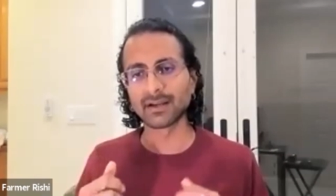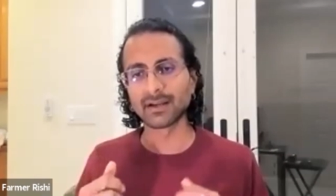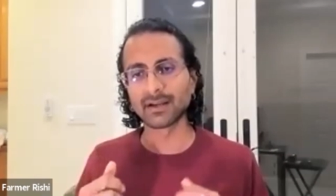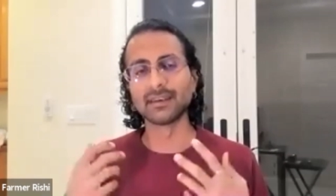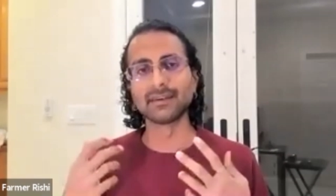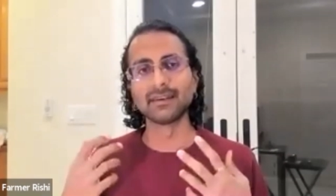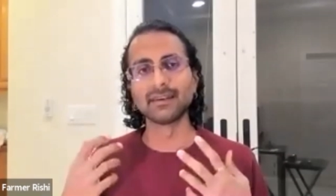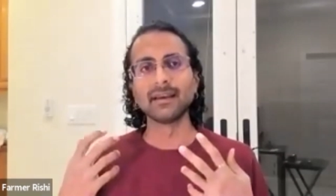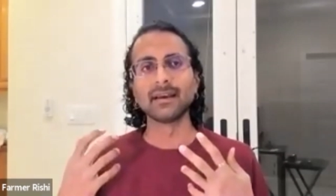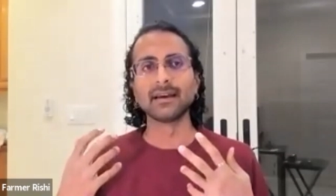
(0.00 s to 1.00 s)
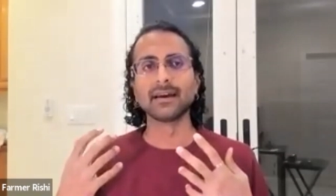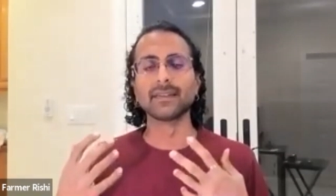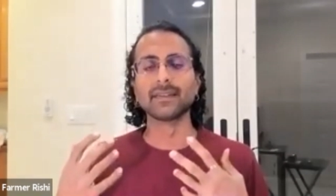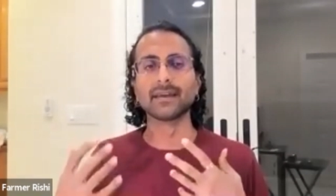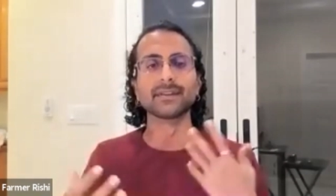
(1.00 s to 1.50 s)
and
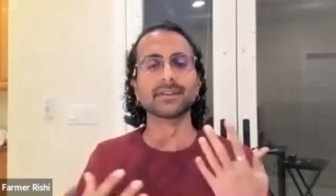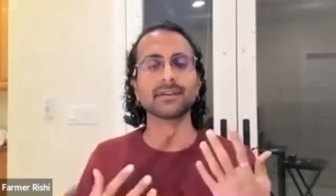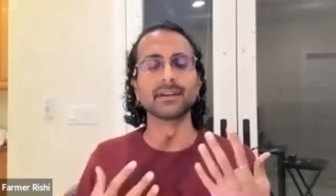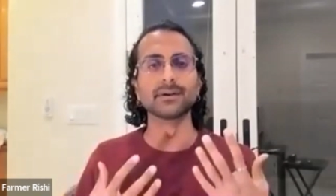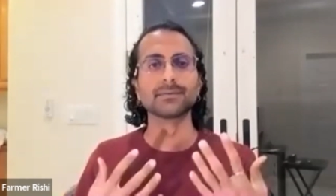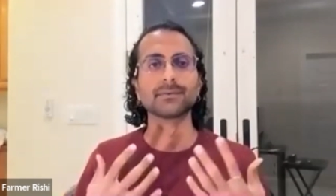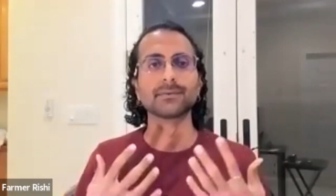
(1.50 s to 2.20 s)
that this,